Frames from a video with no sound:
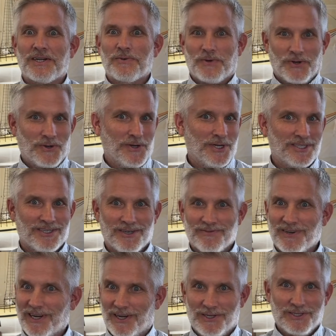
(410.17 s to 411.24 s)
We're crossing our
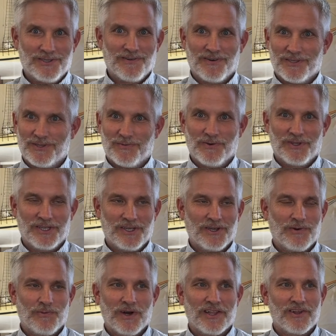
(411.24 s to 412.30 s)
fingers for some really
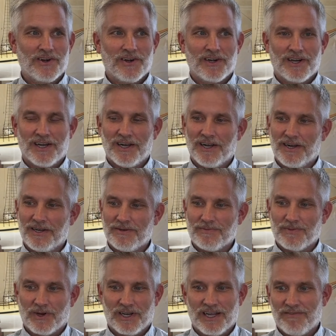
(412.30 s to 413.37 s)
good weather. Um,
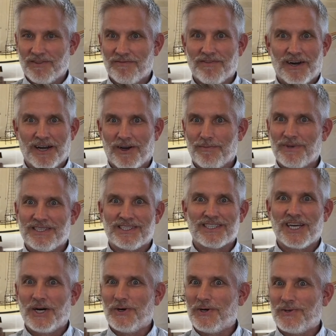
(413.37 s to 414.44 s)
we're going to have the fire pits
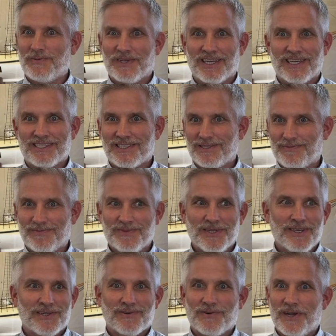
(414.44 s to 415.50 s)
going. We got some
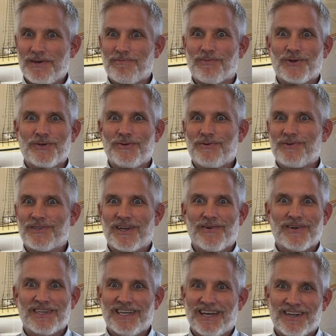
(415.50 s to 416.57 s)
great brews
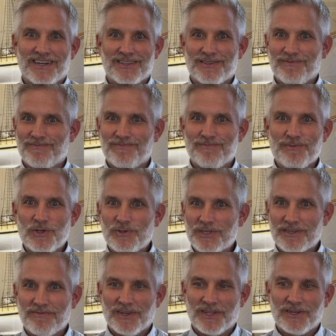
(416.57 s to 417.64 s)
going down at the
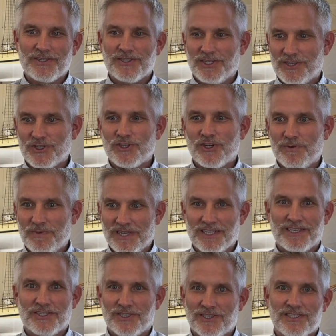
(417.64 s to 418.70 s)
Music Village. It should be
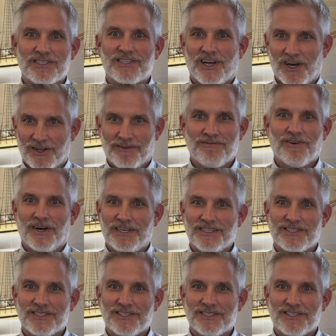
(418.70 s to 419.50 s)
a ton of fun.